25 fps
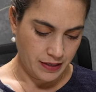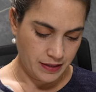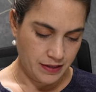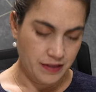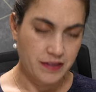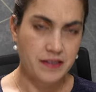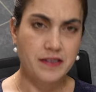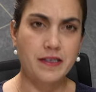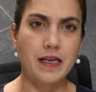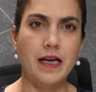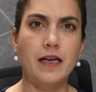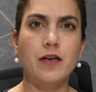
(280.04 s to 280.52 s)

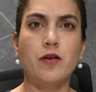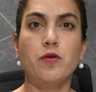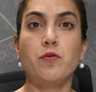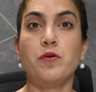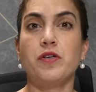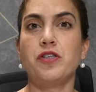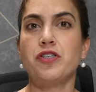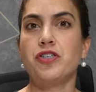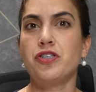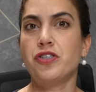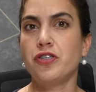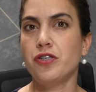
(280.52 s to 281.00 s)
This tunnel
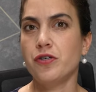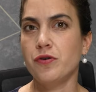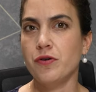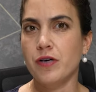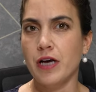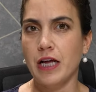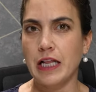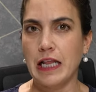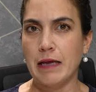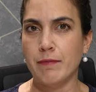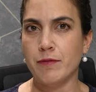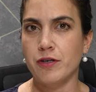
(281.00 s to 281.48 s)
was 2
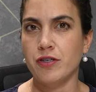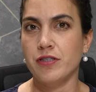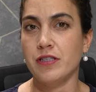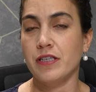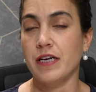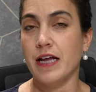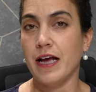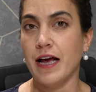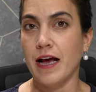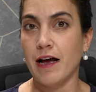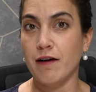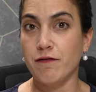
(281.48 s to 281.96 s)
kilometers
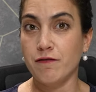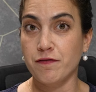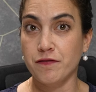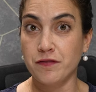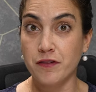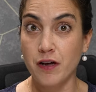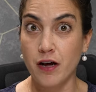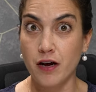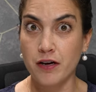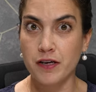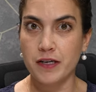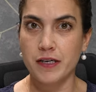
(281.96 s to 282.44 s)
and a half
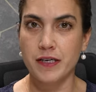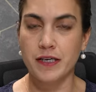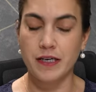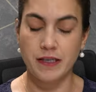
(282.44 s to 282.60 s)
long, and